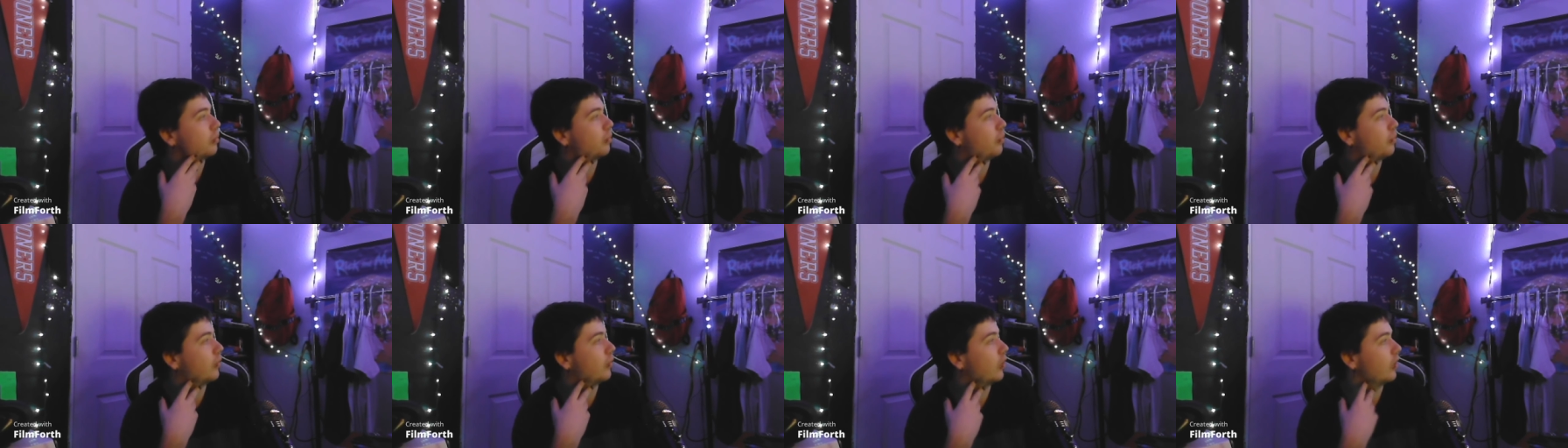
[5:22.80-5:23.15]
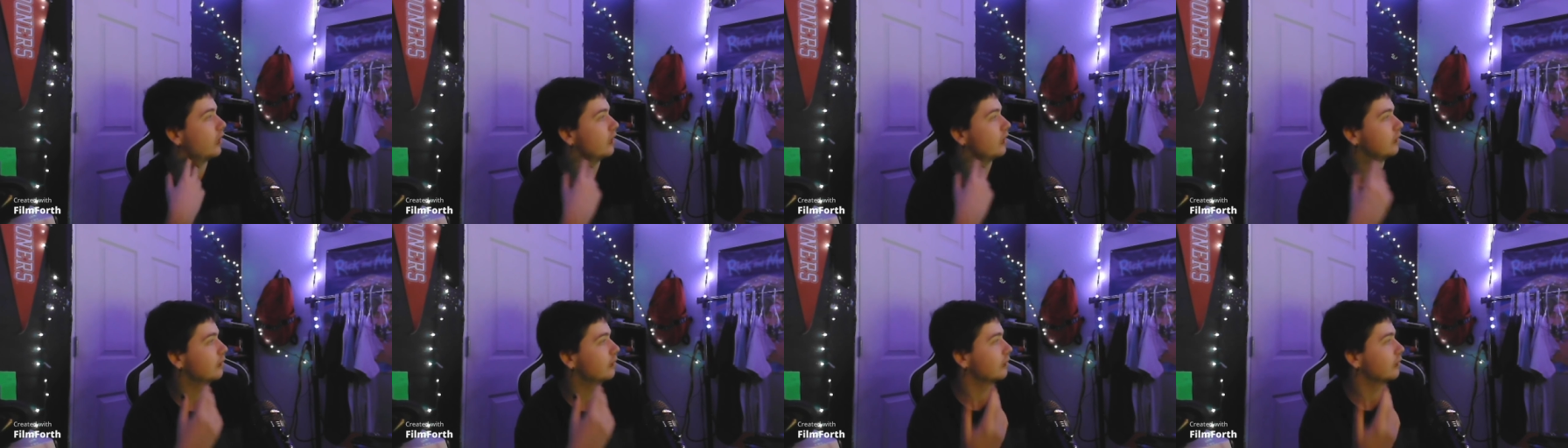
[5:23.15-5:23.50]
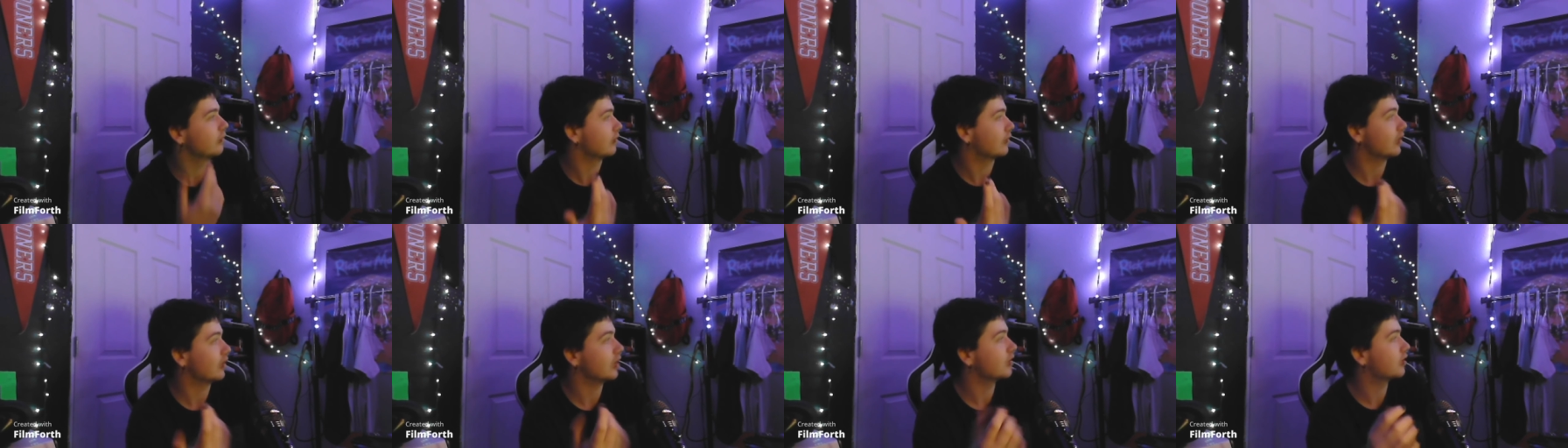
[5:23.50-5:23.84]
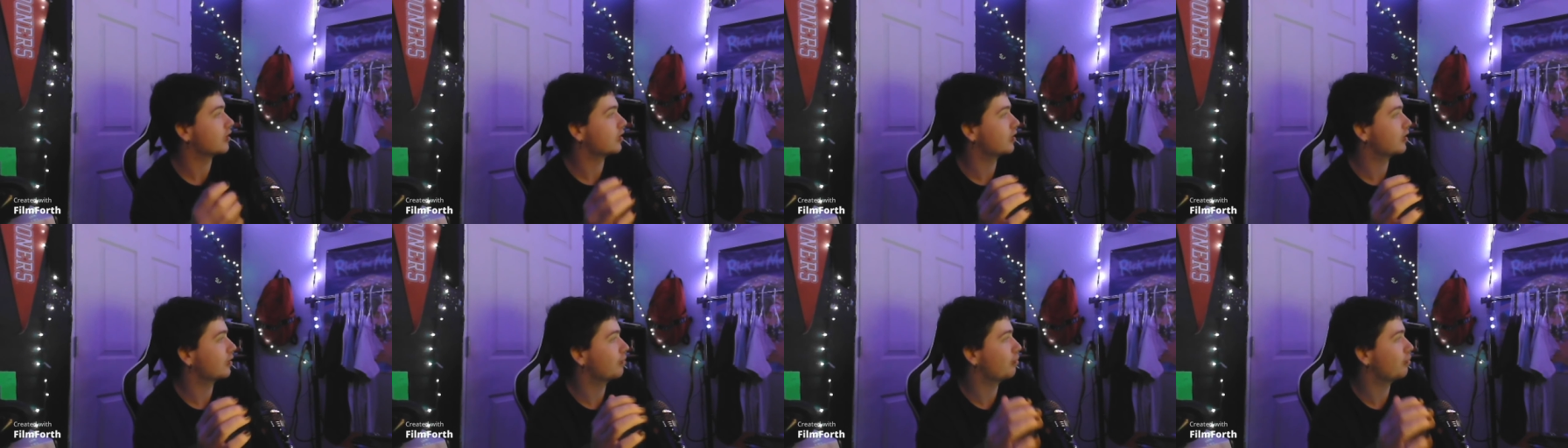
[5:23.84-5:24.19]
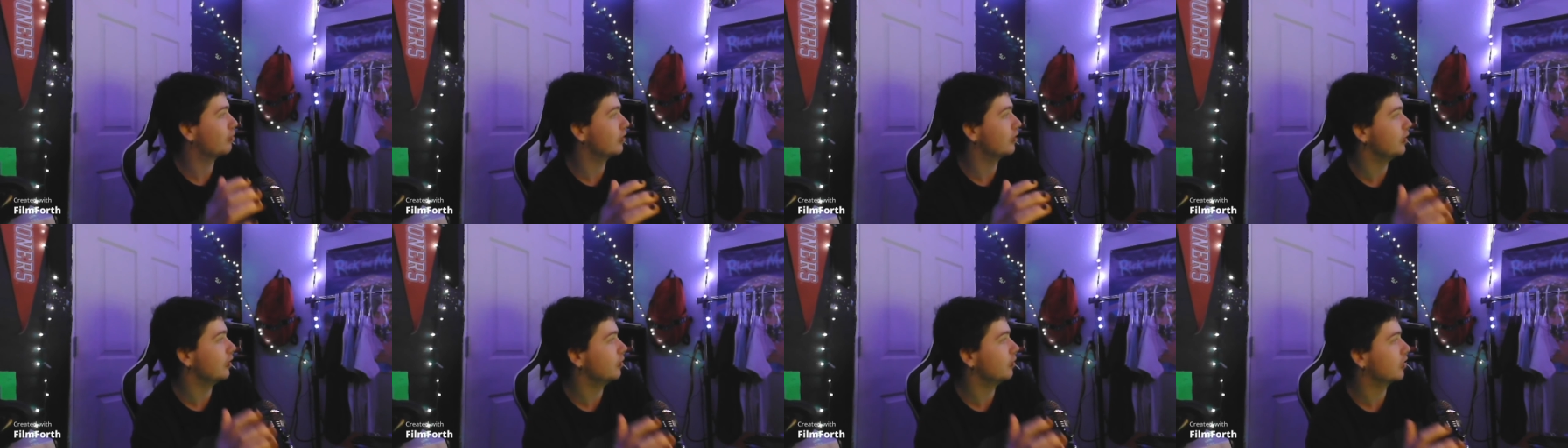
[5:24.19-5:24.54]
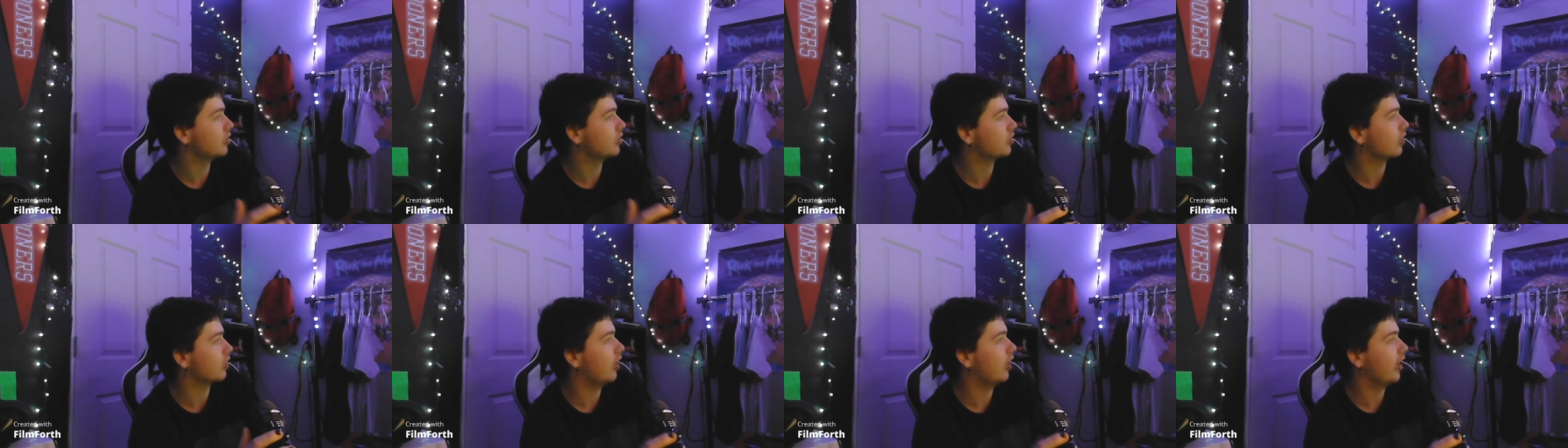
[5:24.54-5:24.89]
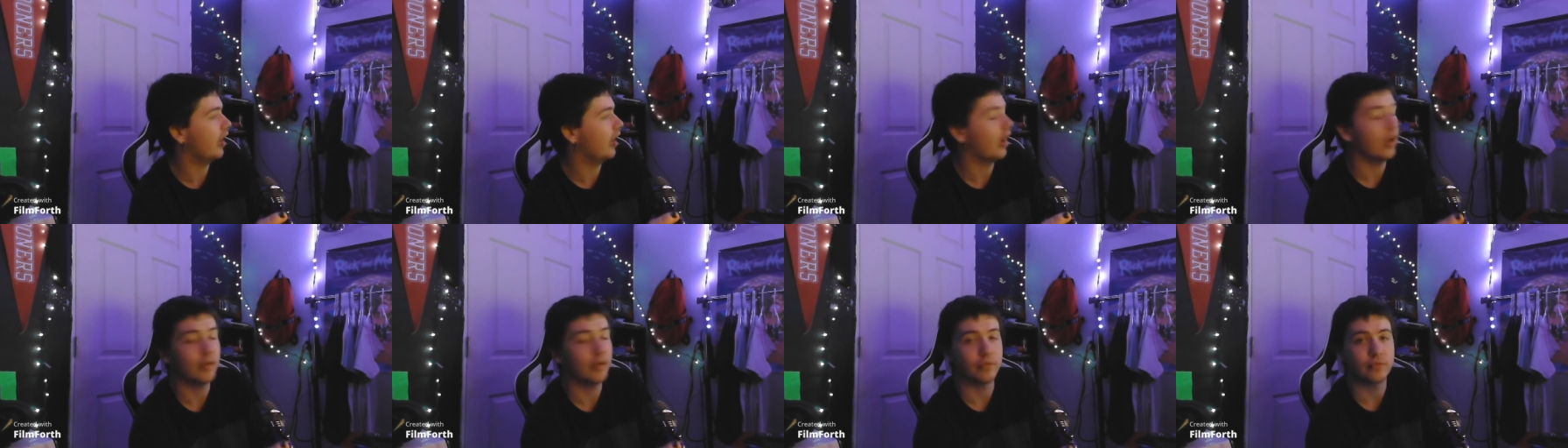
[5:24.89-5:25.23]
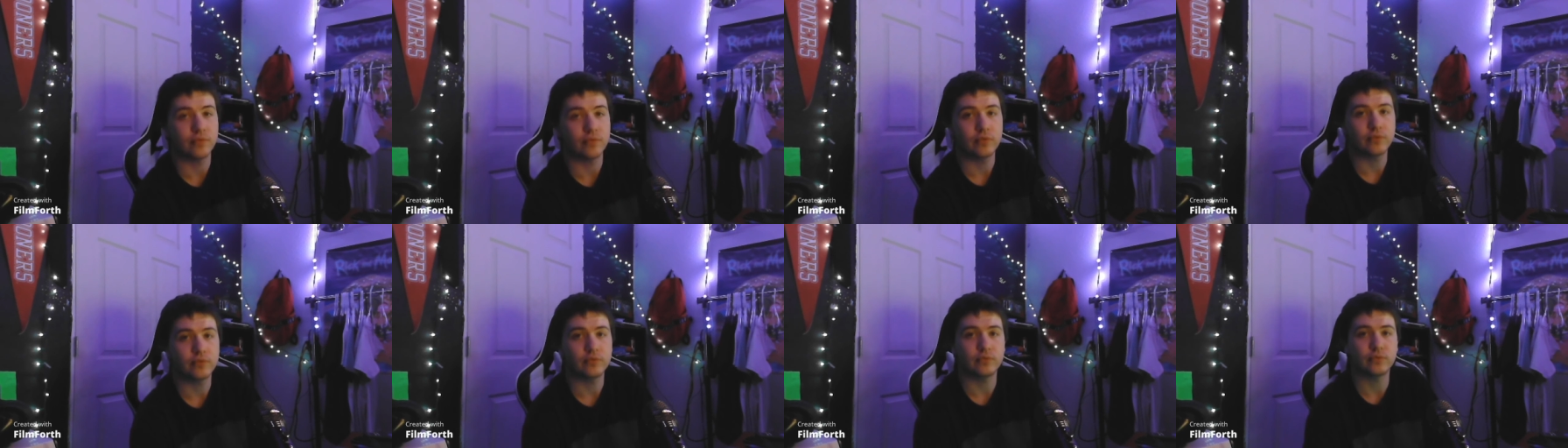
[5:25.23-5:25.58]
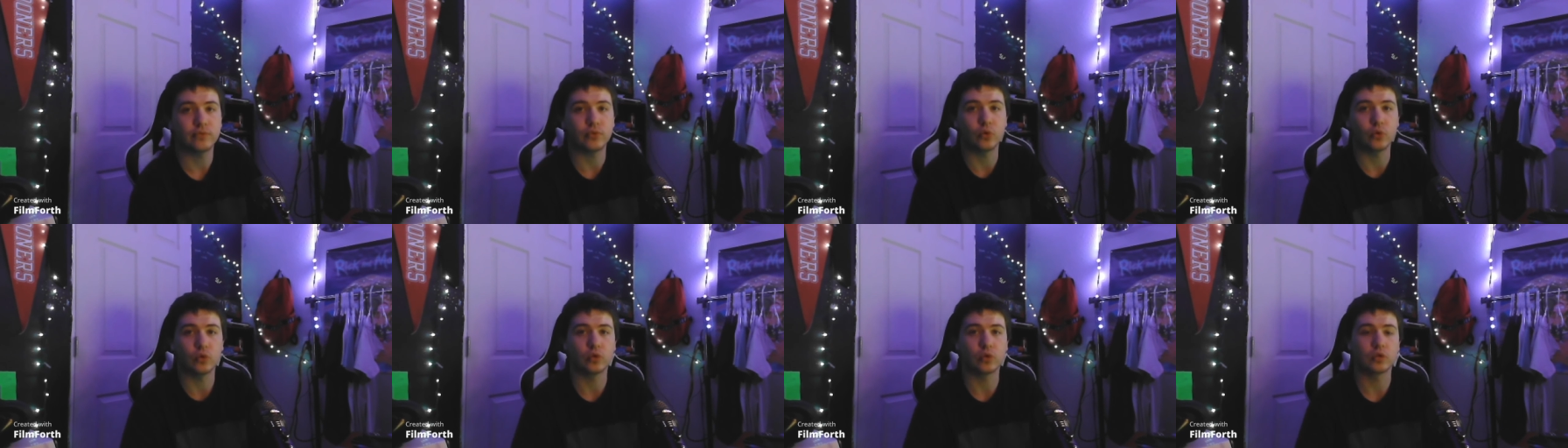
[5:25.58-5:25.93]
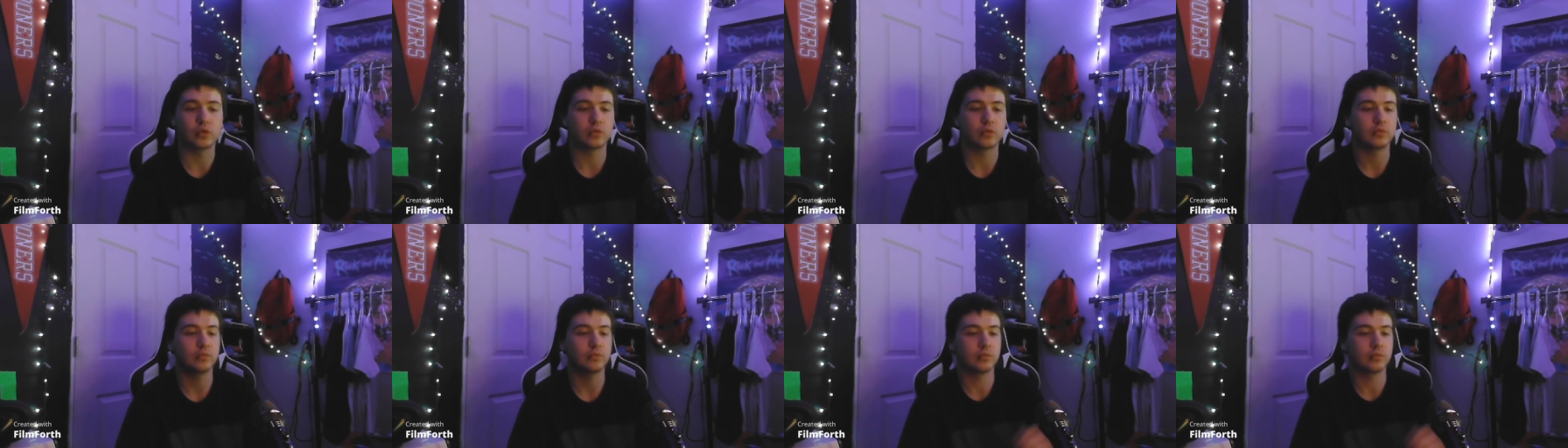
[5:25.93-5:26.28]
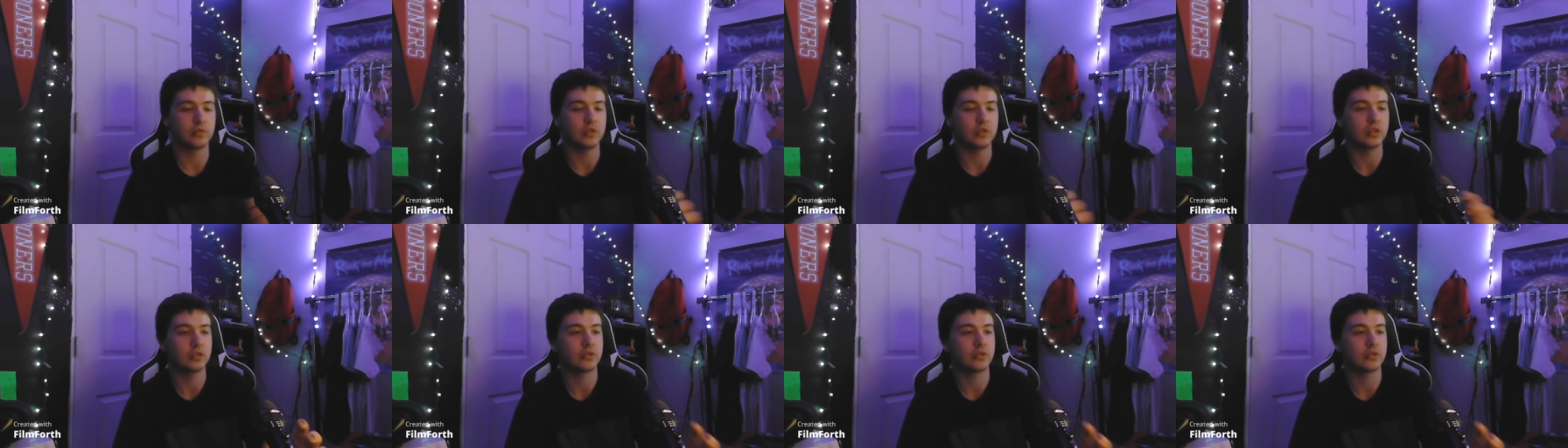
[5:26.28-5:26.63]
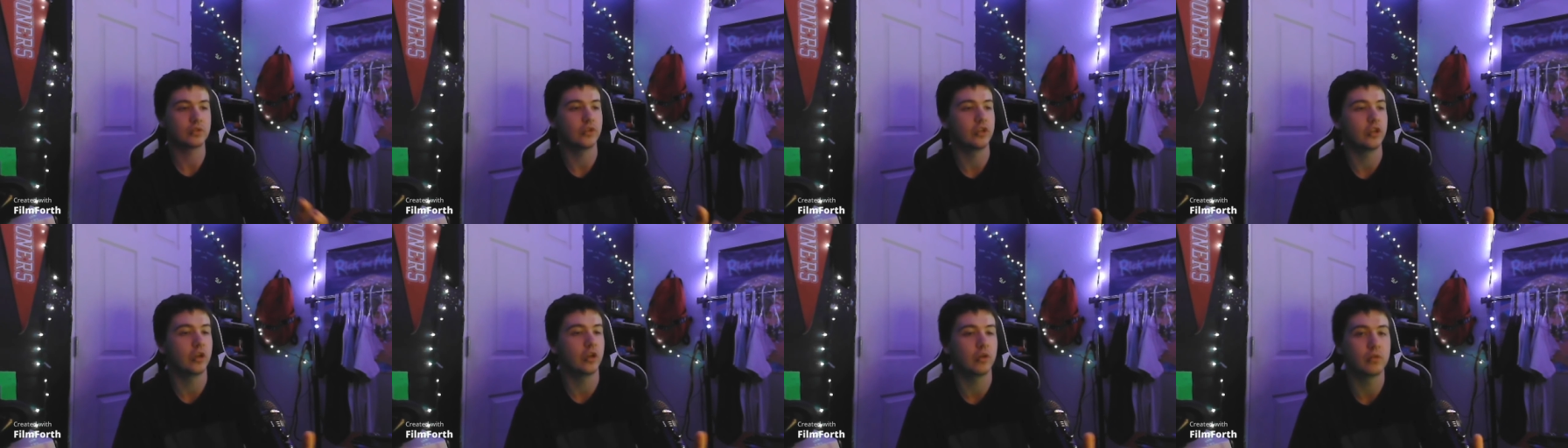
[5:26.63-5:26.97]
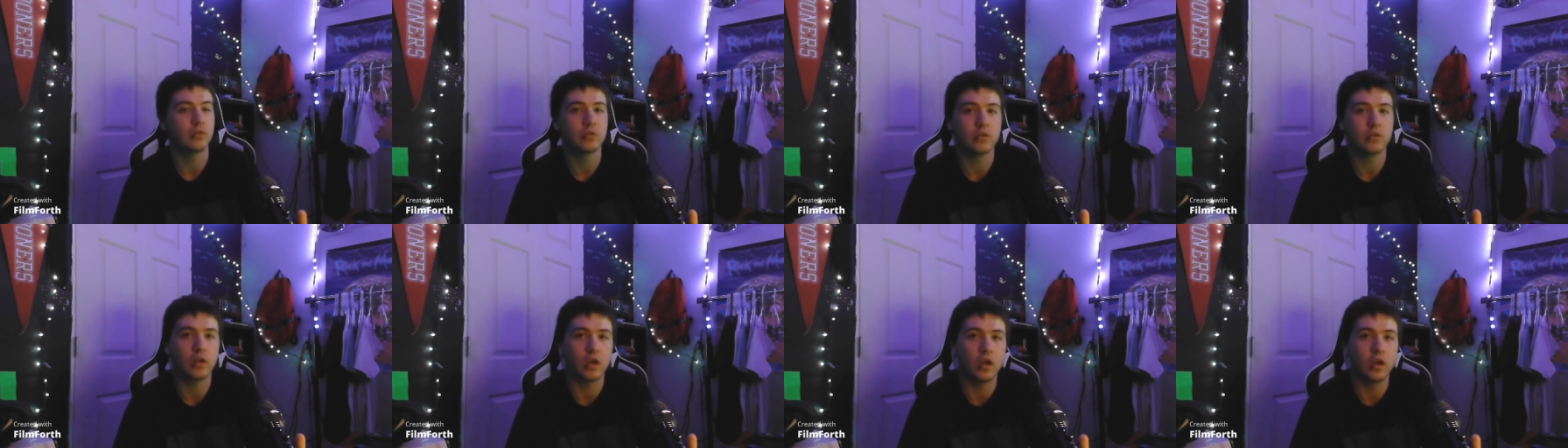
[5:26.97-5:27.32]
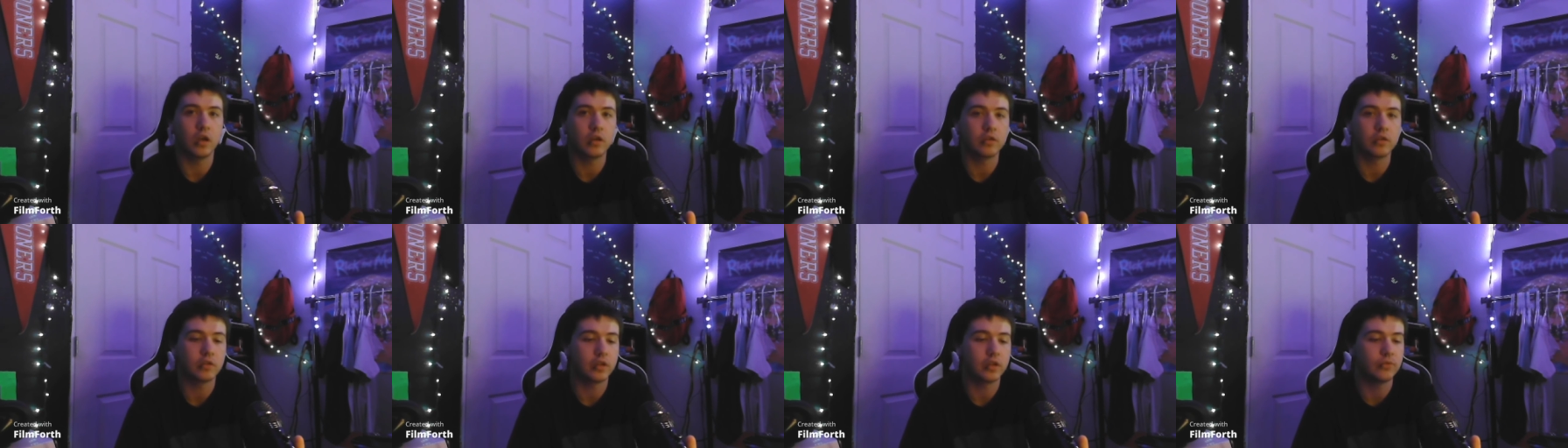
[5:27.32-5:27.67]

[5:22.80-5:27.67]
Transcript: But that's pretty much all I have for this video.